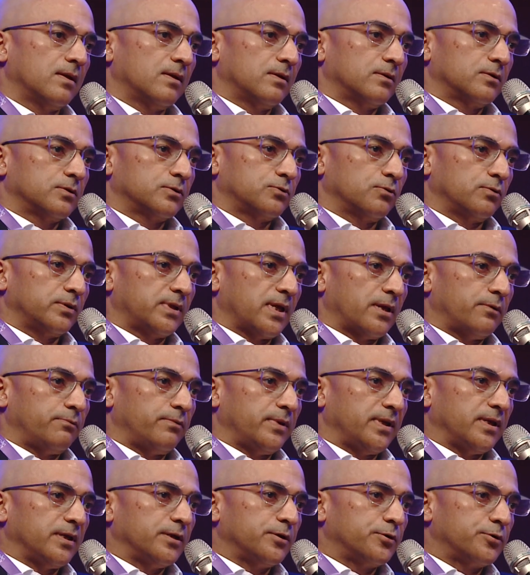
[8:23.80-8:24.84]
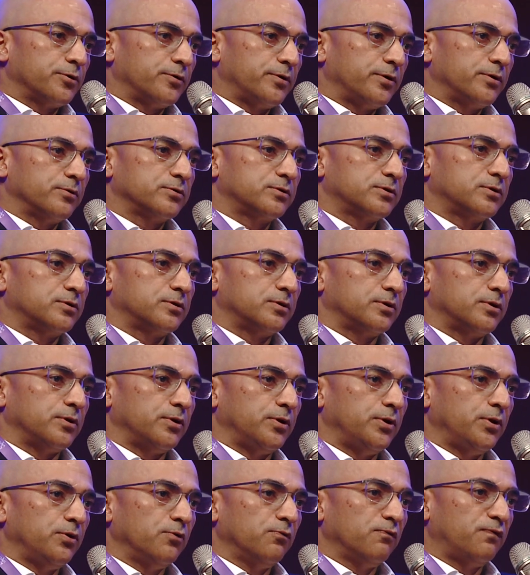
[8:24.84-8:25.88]
so that we introduce
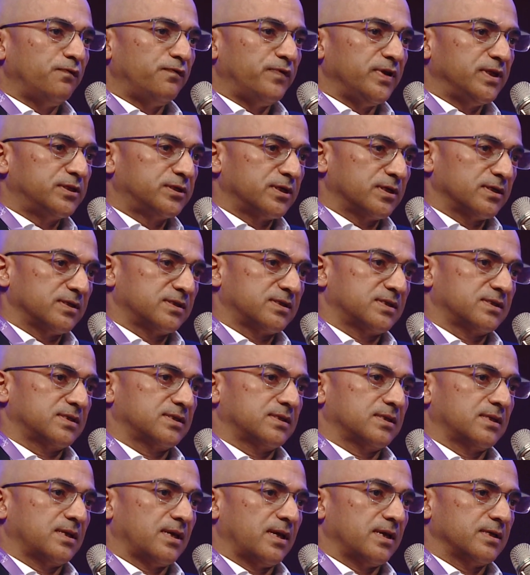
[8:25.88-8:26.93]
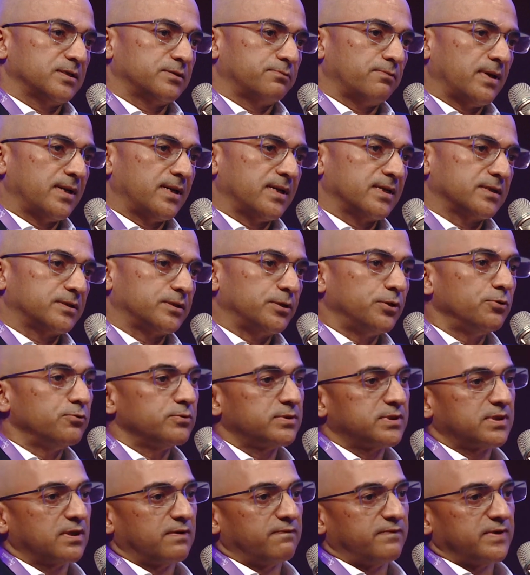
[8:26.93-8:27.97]
new features as well as new
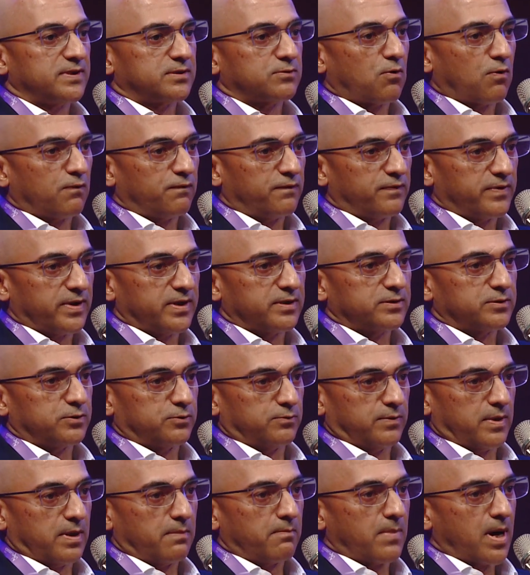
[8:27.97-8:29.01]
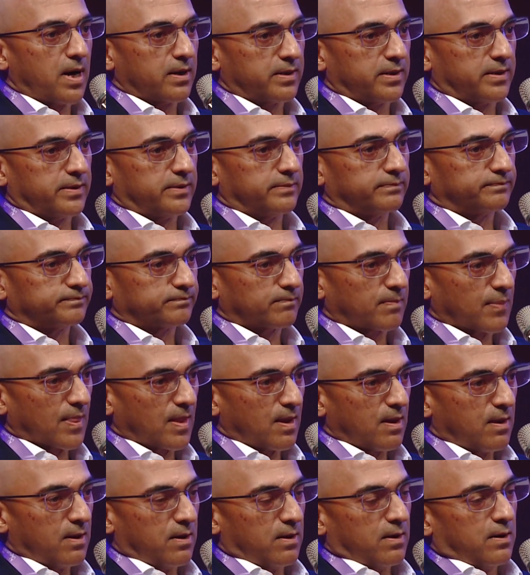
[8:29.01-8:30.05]
service offerings to the market.
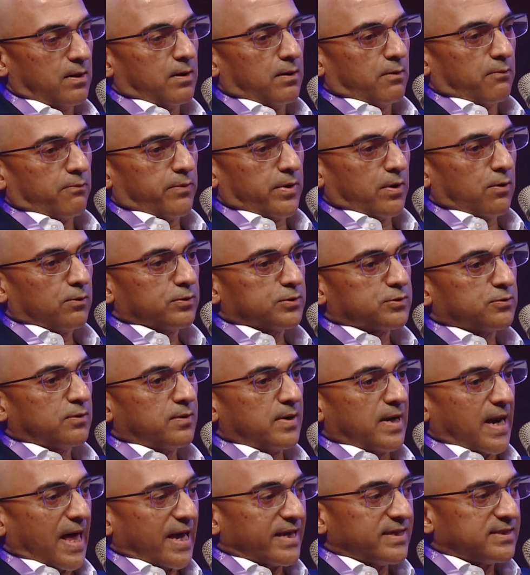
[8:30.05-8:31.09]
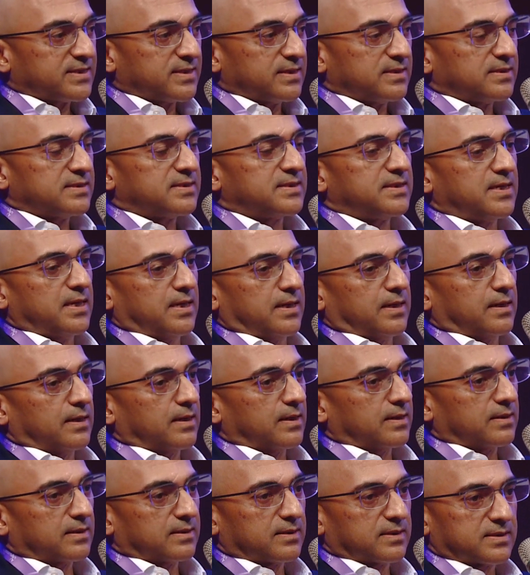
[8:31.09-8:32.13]
We are also
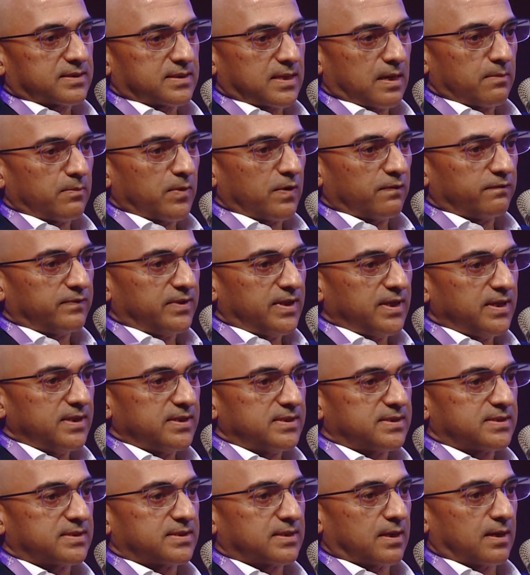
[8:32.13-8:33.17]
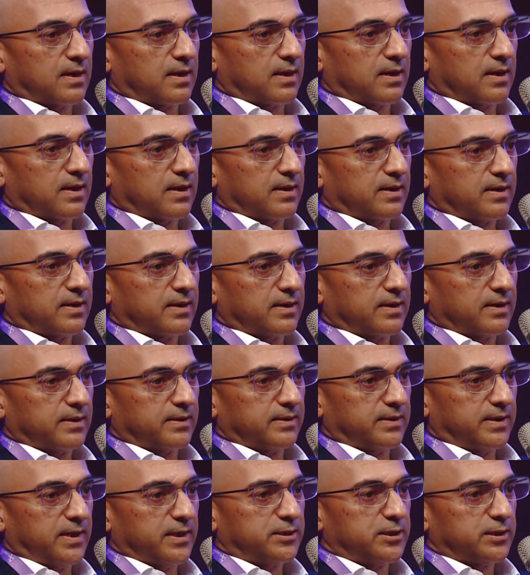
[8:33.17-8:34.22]
licensing some of these
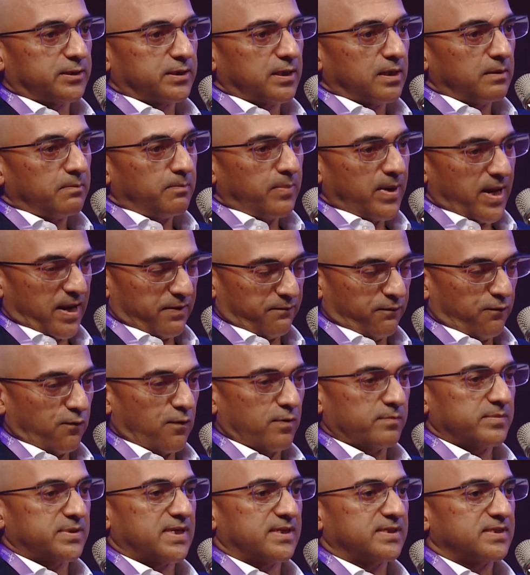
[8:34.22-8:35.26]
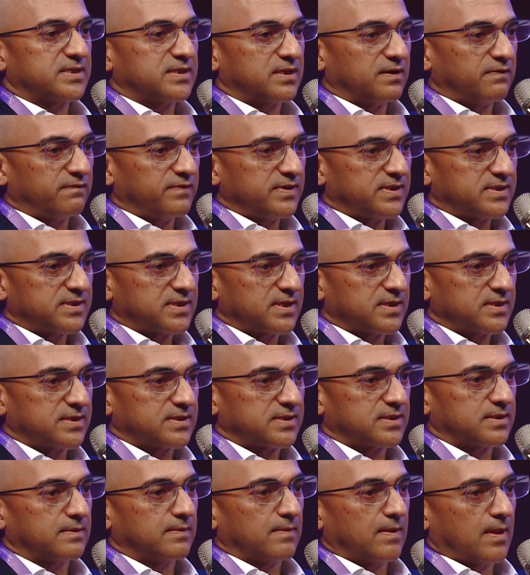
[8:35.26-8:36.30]
digital platforms and
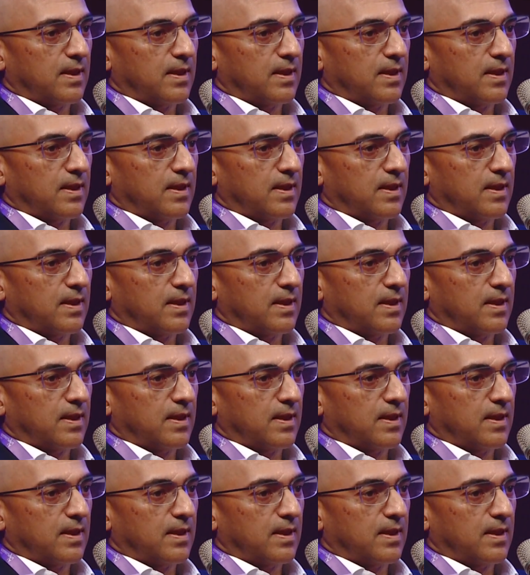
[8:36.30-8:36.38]
services